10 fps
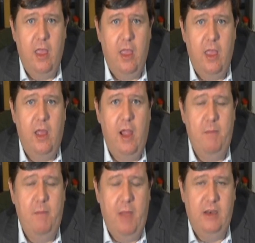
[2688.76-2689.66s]
it
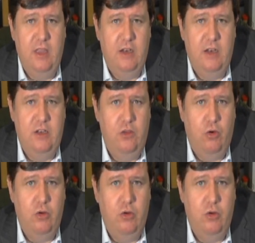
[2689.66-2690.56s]
meant that those
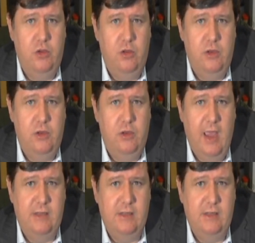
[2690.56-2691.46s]

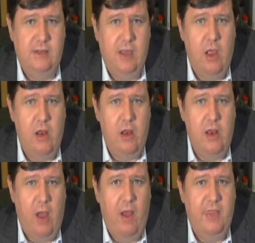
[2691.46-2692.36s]
cases now
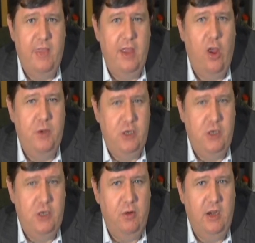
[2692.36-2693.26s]
had the
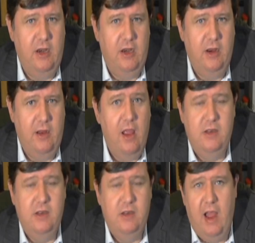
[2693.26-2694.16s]
opportunity to
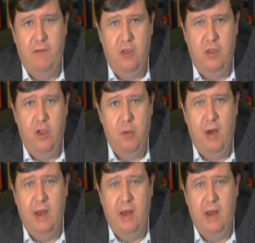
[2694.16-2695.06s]
have the human rights
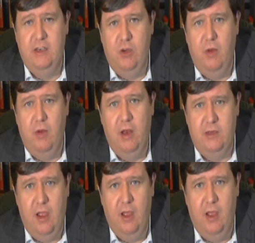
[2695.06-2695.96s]
issue
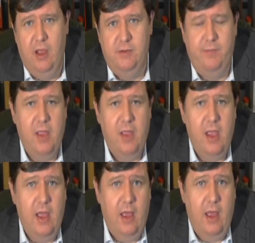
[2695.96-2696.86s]
heard.
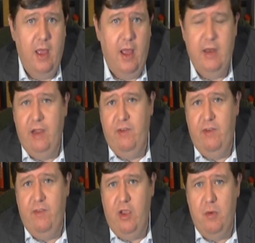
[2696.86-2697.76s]
And even if the
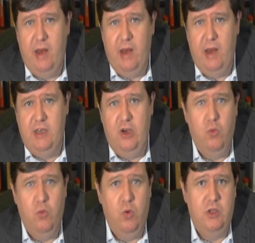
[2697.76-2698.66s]
human rights issue
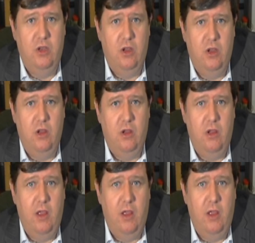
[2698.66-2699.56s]
was
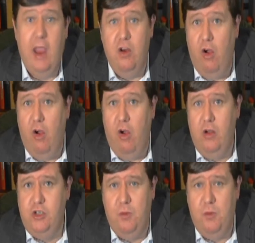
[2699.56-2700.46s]
ignored
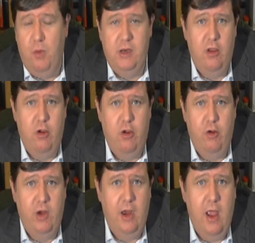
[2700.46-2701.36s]
somewhat in the country,
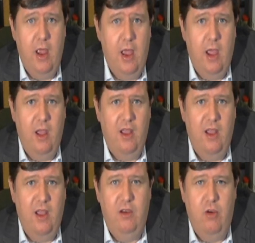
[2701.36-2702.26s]
you
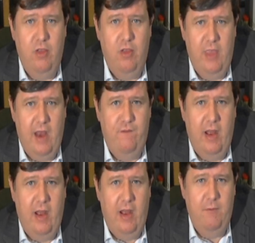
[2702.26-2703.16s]
could then find it
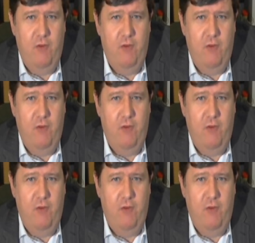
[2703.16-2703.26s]
very